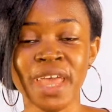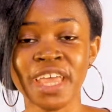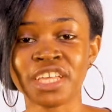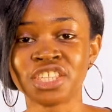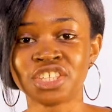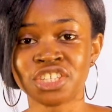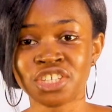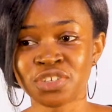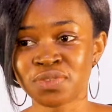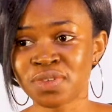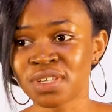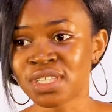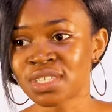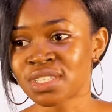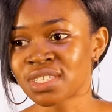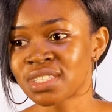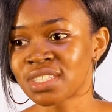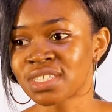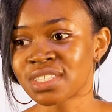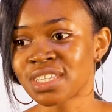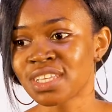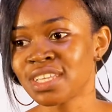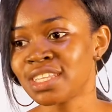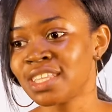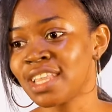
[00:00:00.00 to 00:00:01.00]
Nigerians,
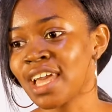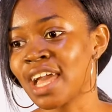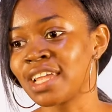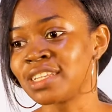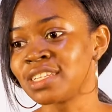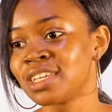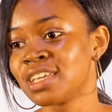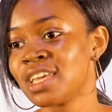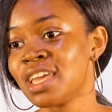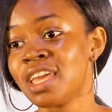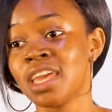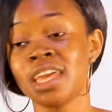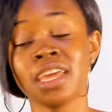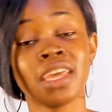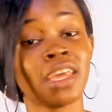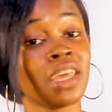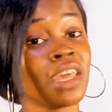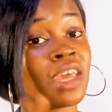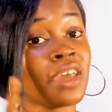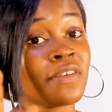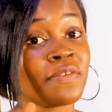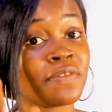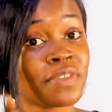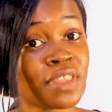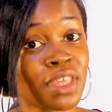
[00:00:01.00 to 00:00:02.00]
saying that
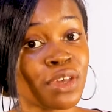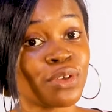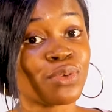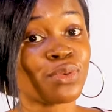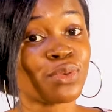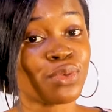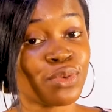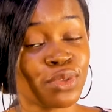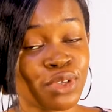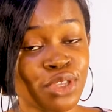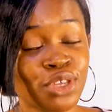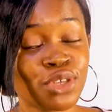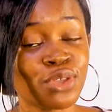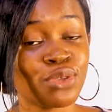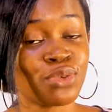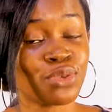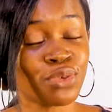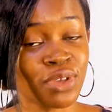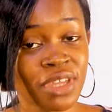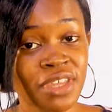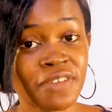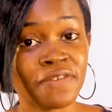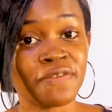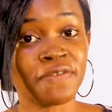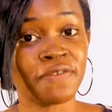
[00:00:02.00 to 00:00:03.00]
if they could, you know,
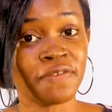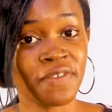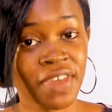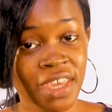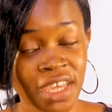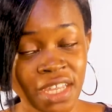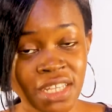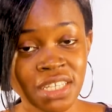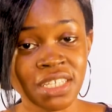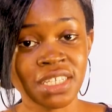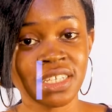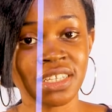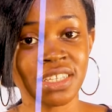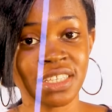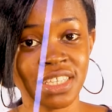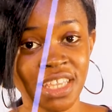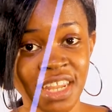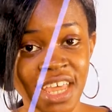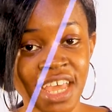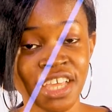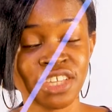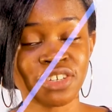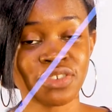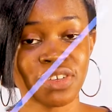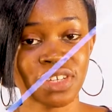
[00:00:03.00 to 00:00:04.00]
invade the
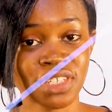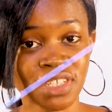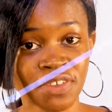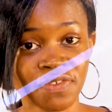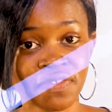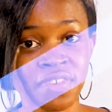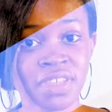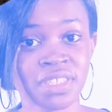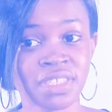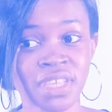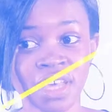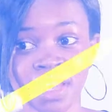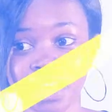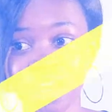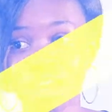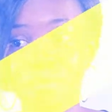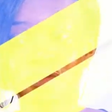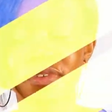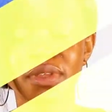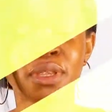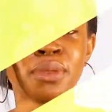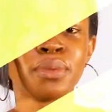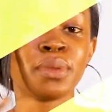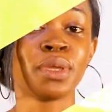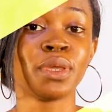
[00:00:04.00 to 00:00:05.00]
Nigerian Defense
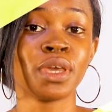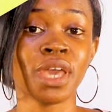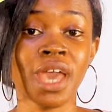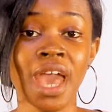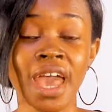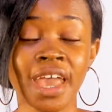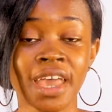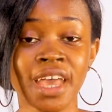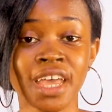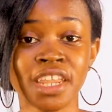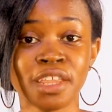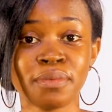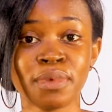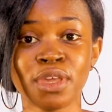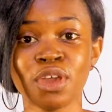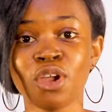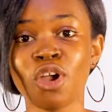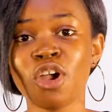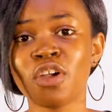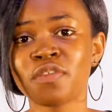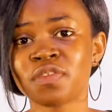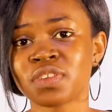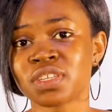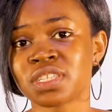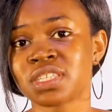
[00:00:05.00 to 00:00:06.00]
Academy,
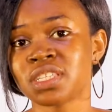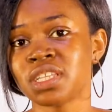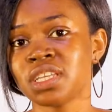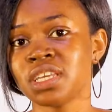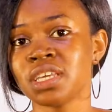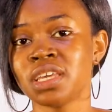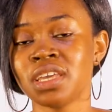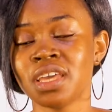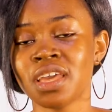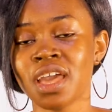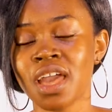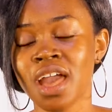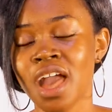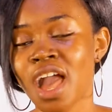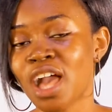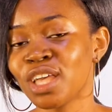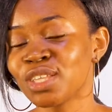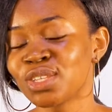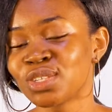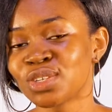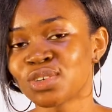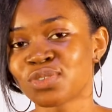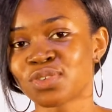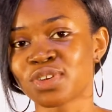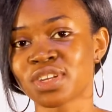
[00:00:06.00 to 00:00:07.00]
obviously
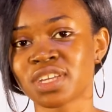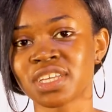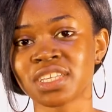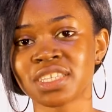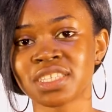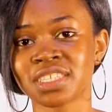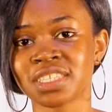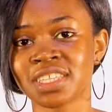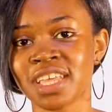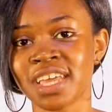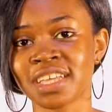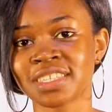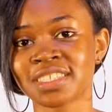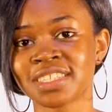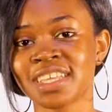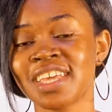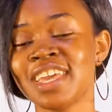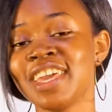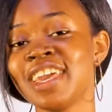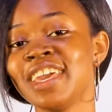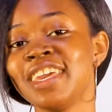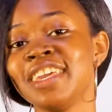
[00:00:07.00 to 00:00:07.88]
Aso Rock is next.